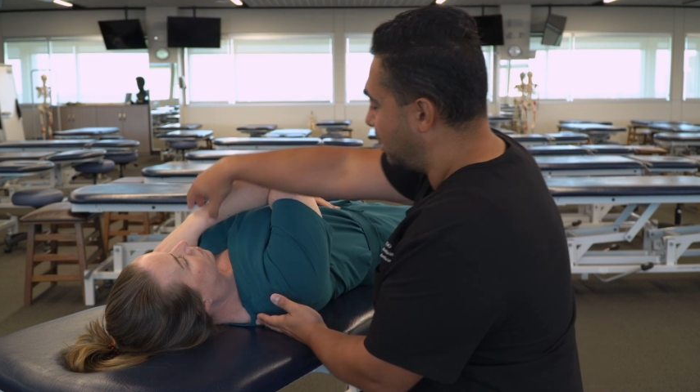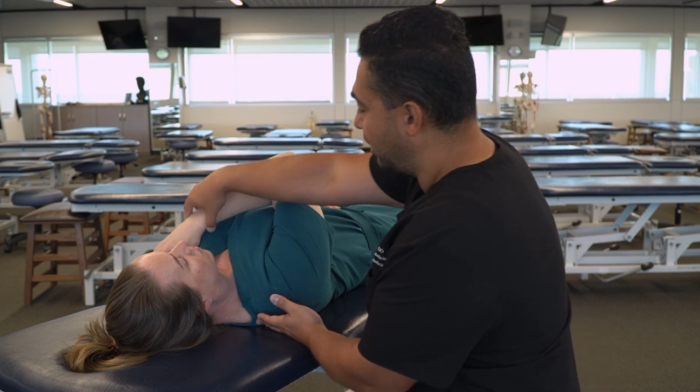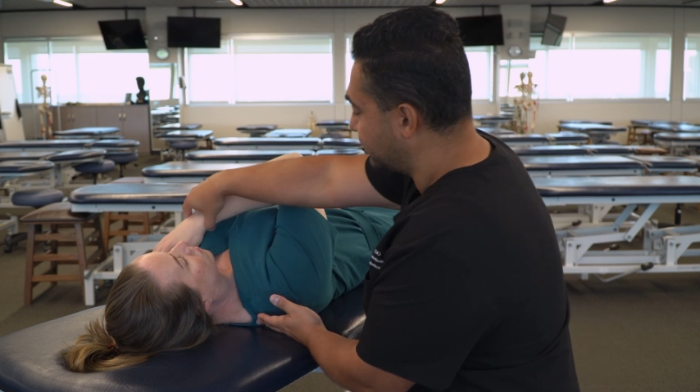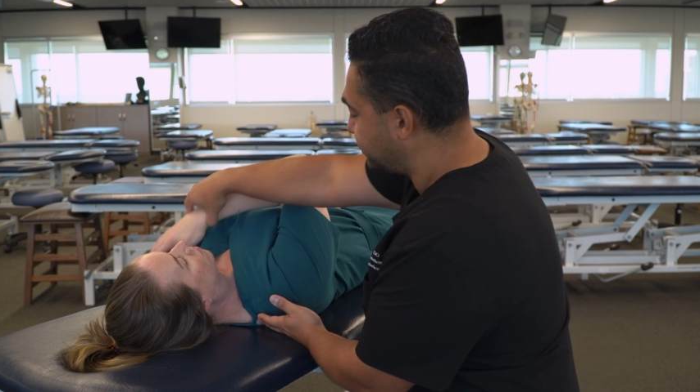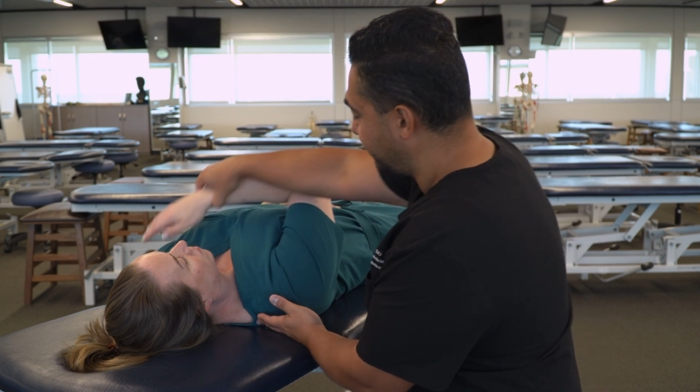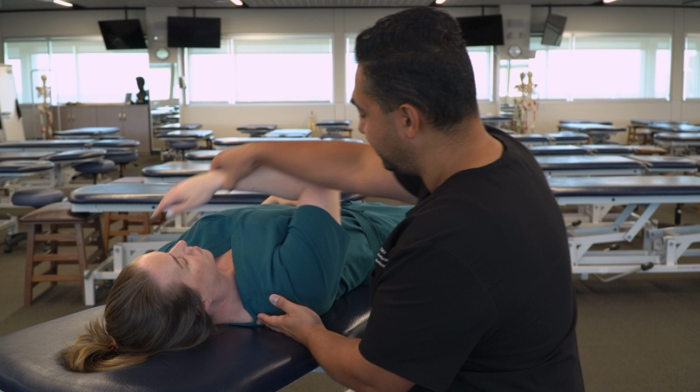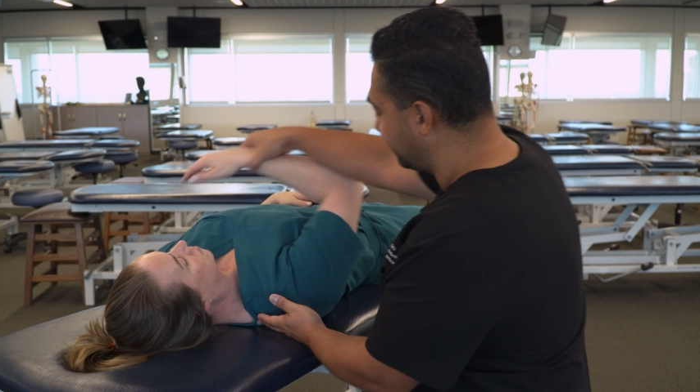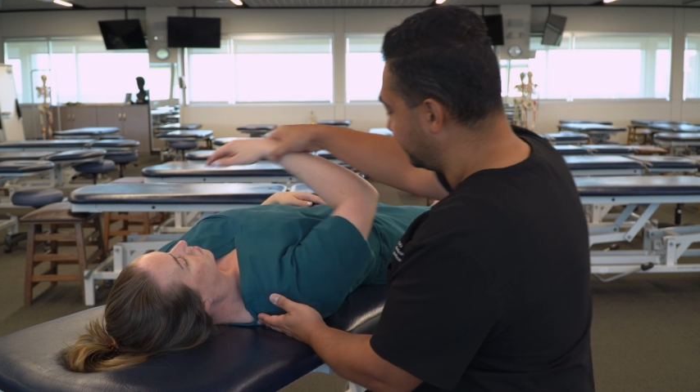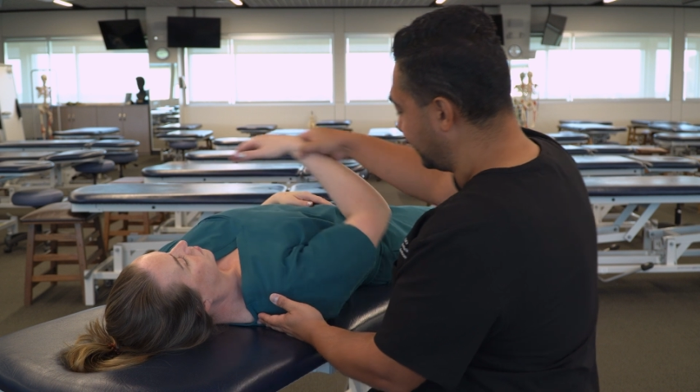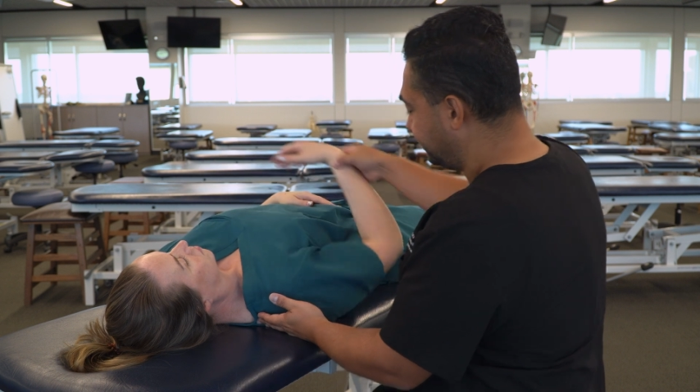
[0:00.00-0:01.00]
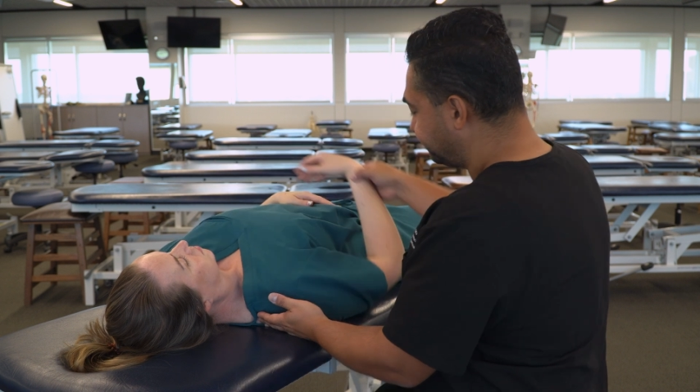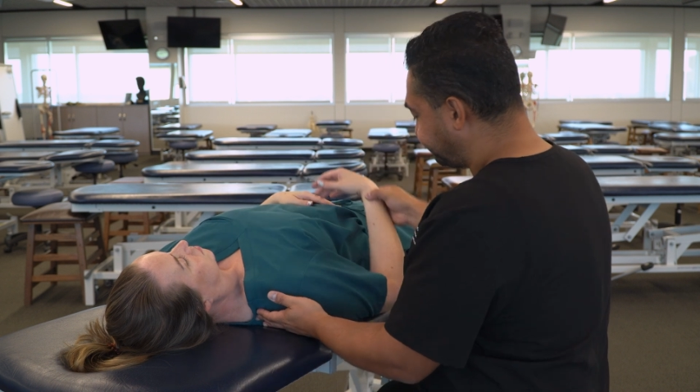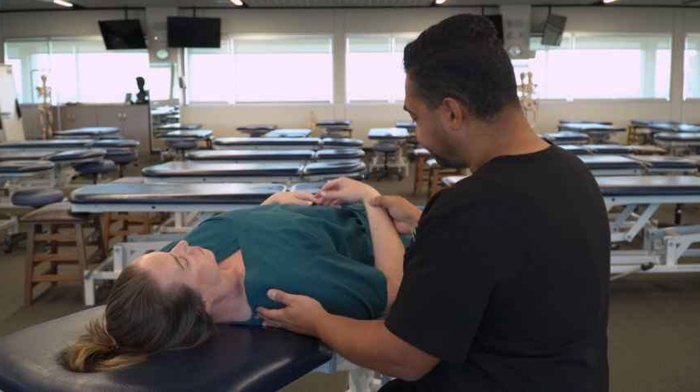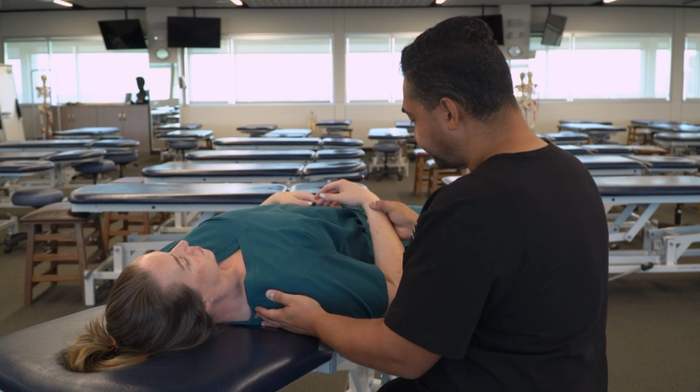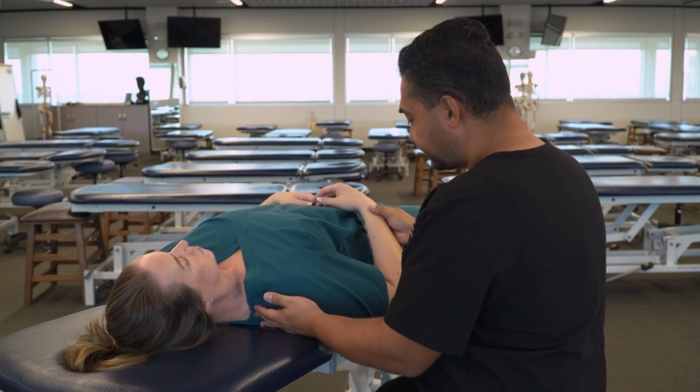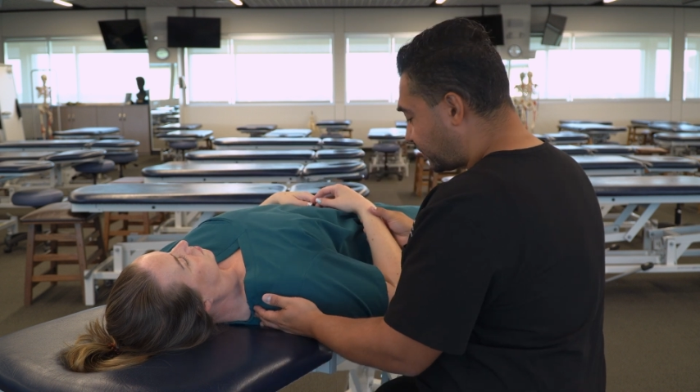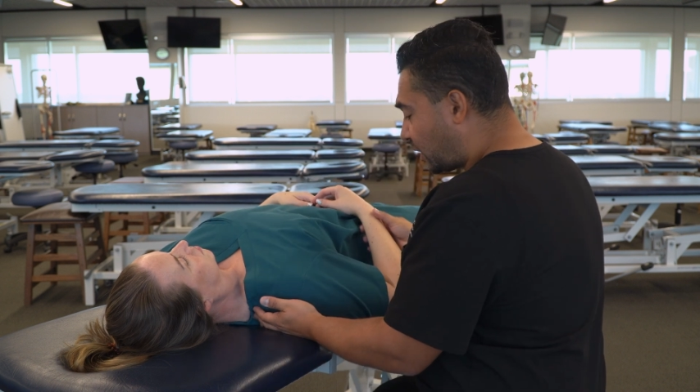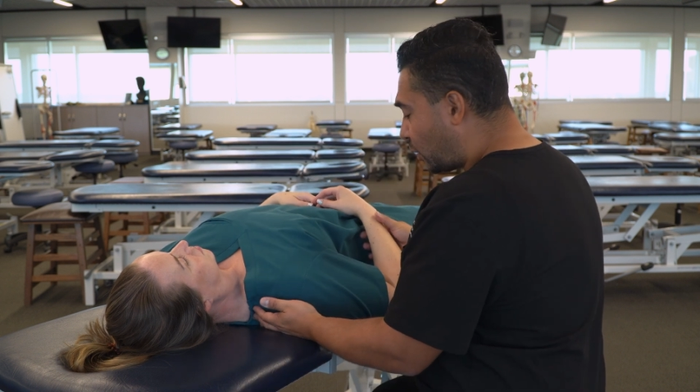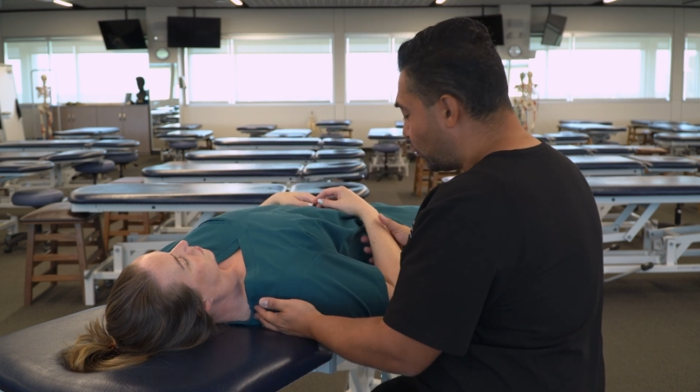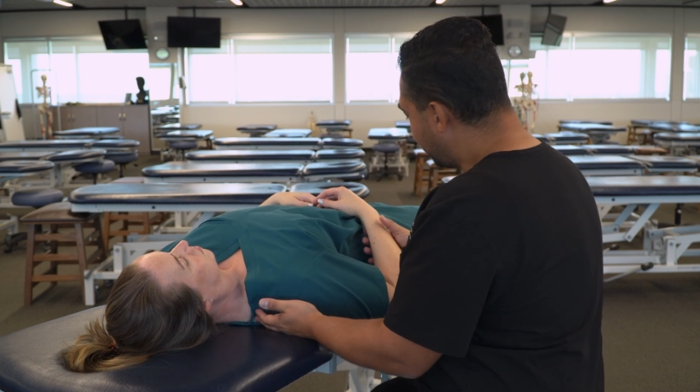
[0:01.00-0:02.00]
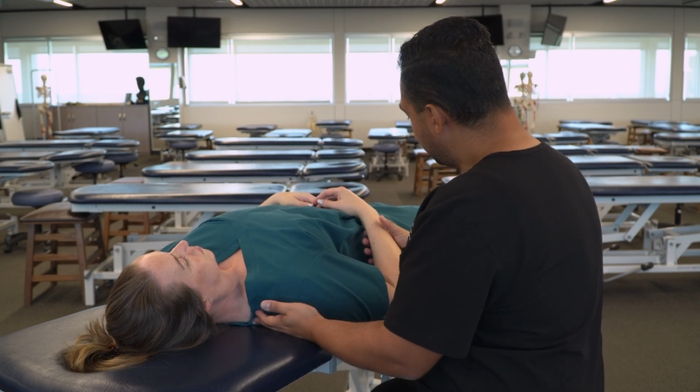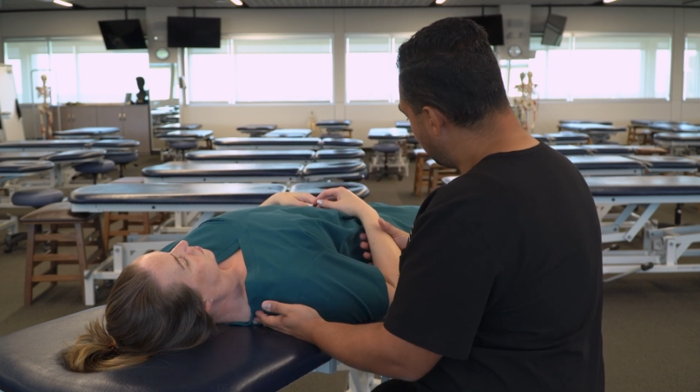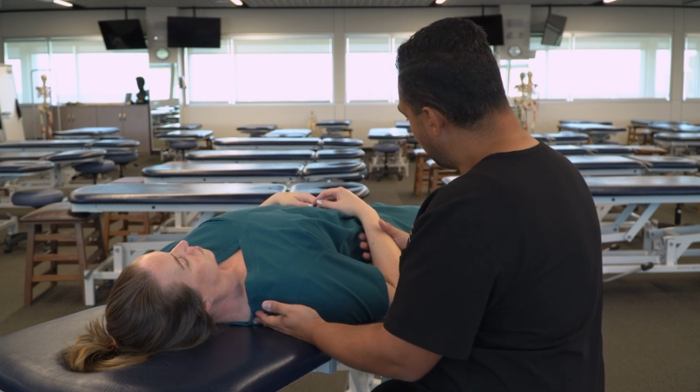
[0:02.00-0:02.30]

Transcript: Alternatively, we can